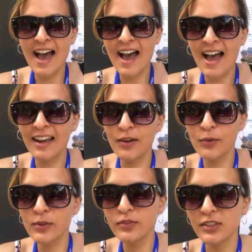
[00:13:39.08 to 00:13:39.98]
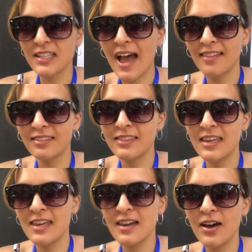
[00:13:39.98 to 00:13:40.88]
Hello, we've just had
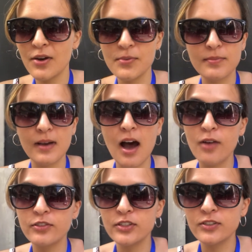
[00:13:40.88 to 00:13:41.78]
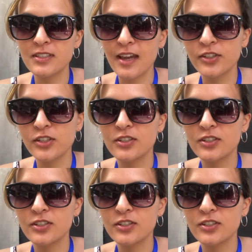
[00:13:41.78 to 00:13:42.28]
the um, afternoon session.